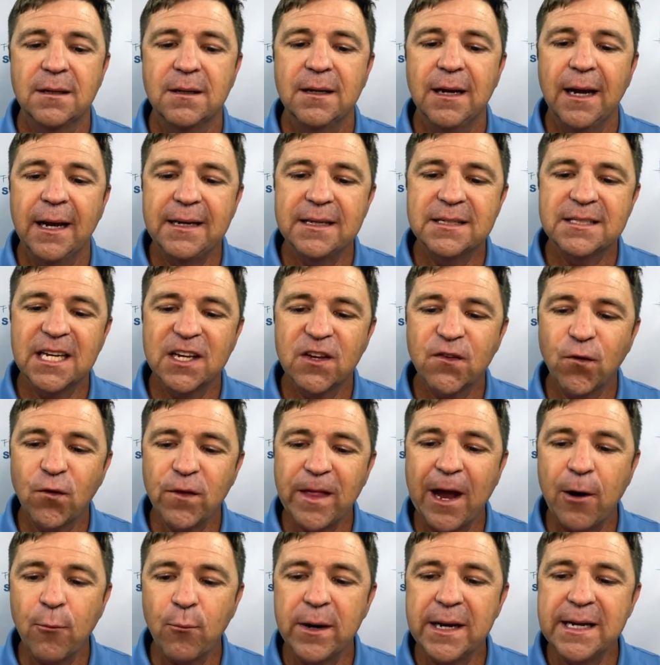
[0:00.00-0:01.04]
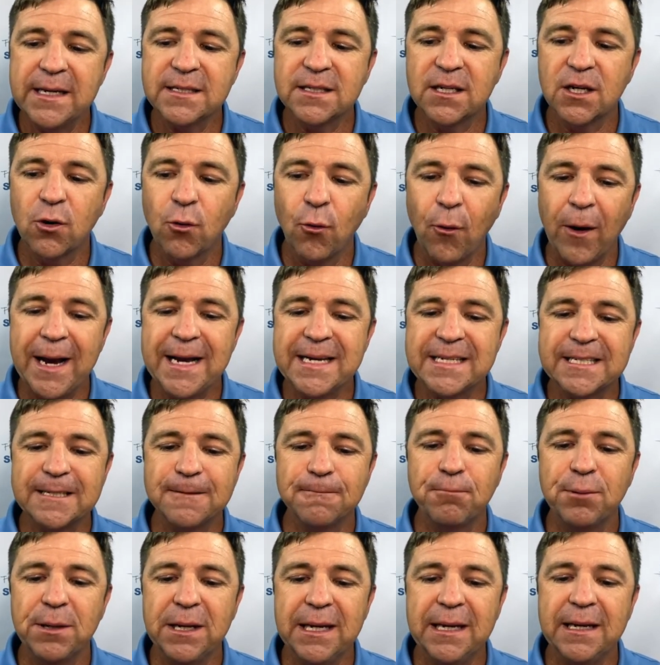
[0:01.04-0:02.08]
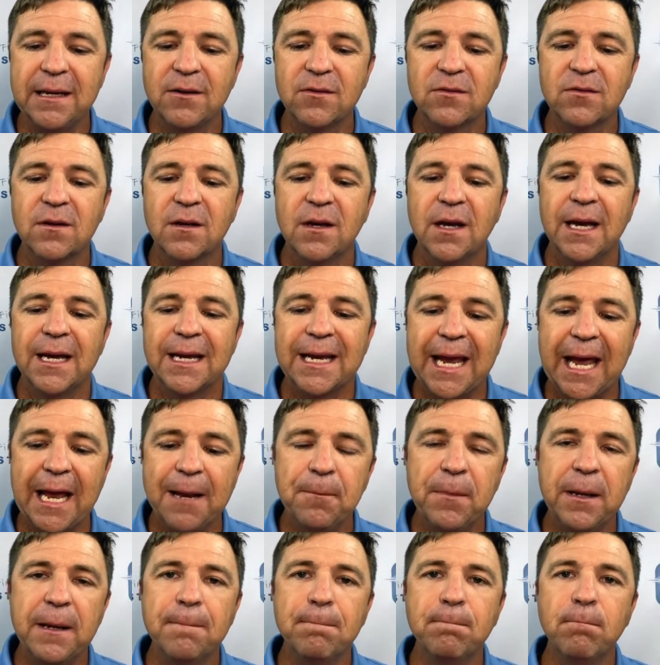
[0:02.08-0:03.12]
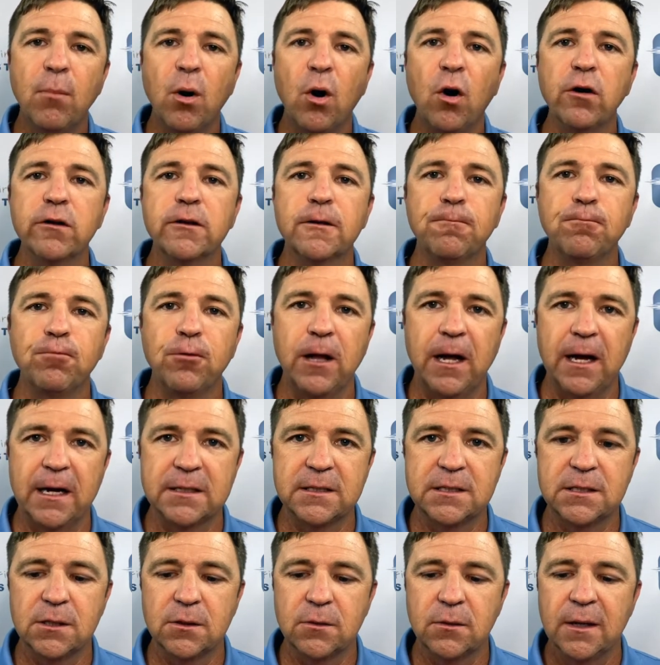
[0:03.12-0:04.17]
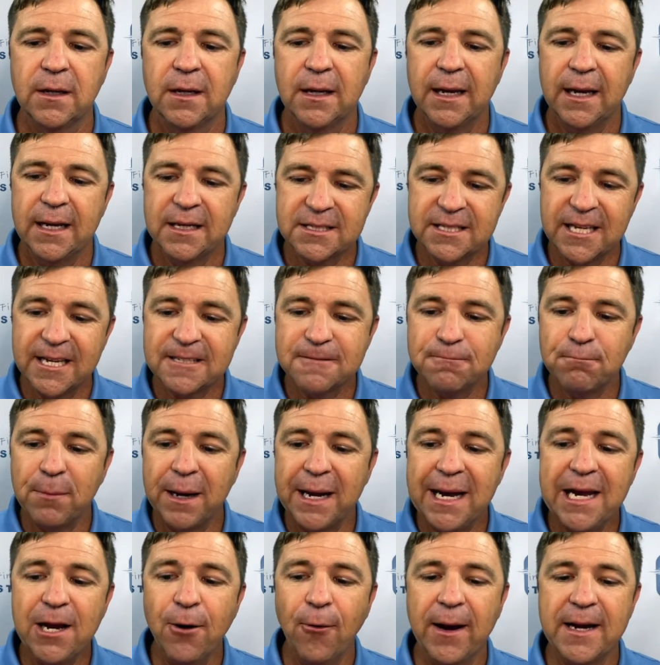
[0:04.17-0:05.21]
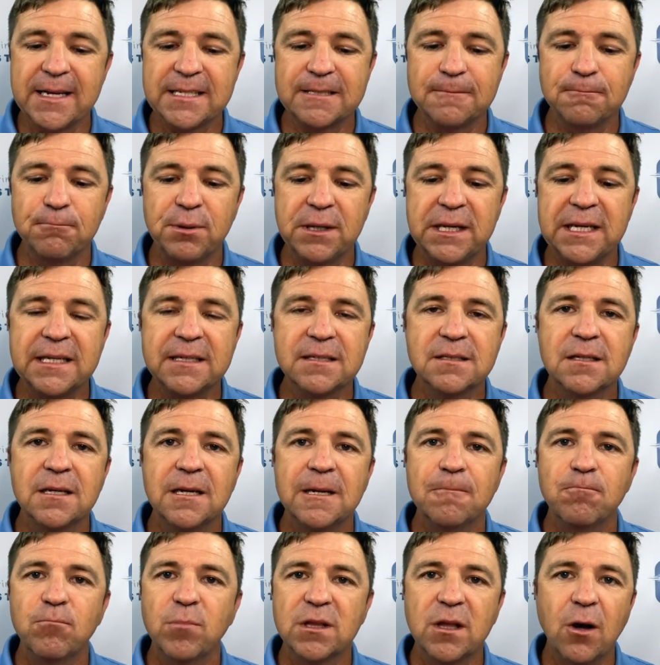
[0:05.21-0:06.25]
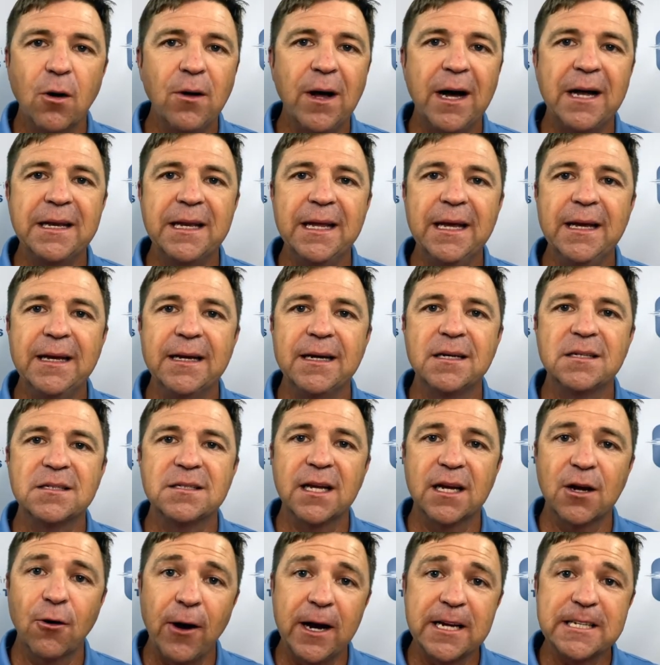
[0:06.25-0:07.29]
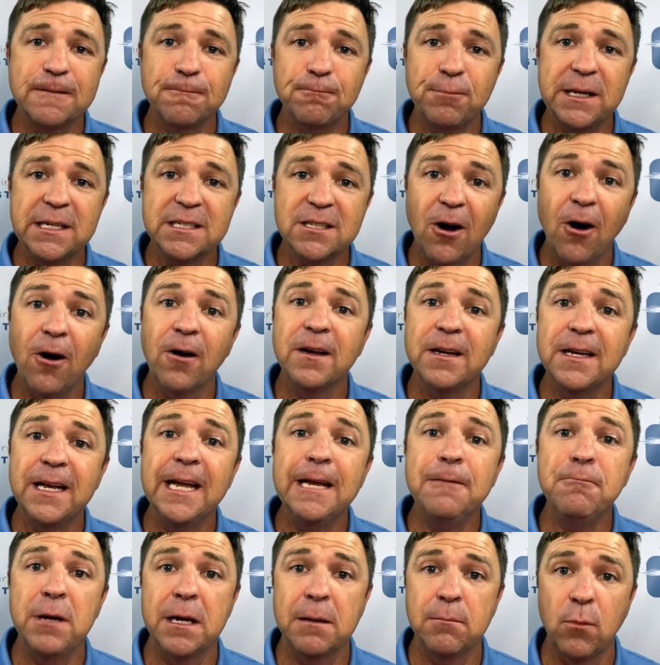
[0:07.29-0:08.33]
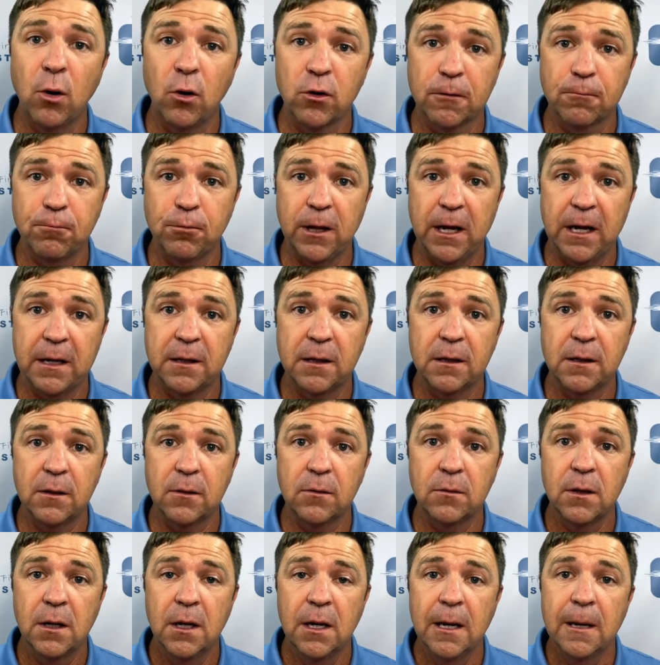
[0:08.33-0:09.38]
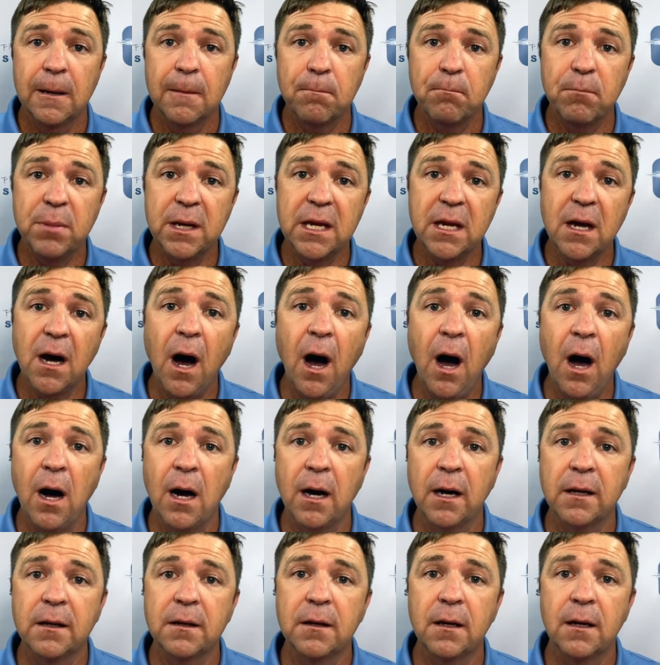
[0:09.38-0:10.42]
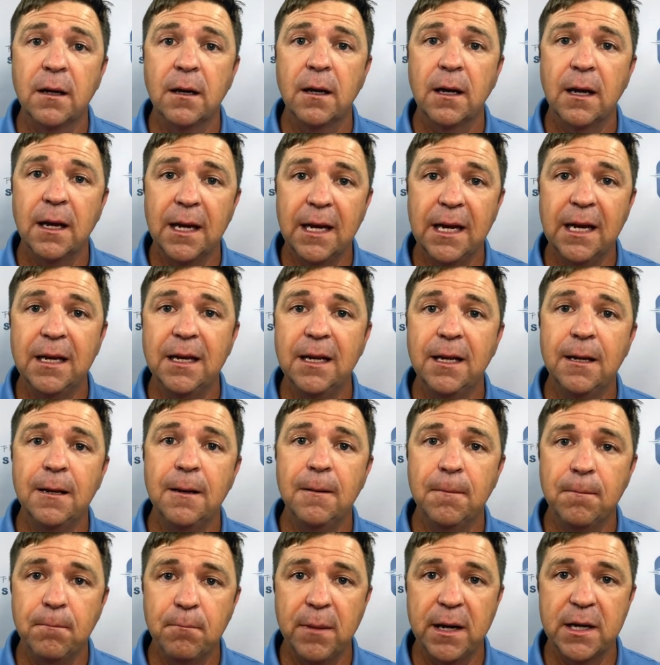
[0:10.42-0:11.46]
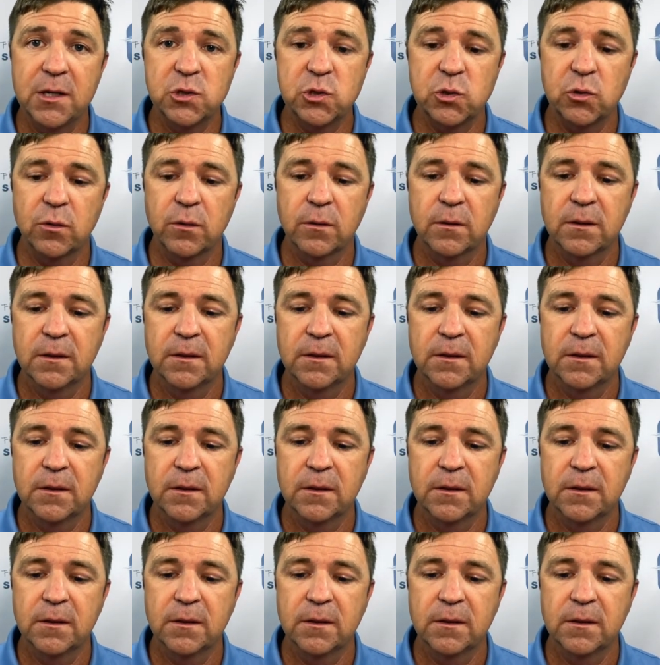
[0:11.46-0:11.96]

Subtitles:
And he says, for that reason, grace and peace can be multiplied to you. It says, may grace and peace, but the whole idea is that grace and peace are indeed being multiplied to you beyond any measure.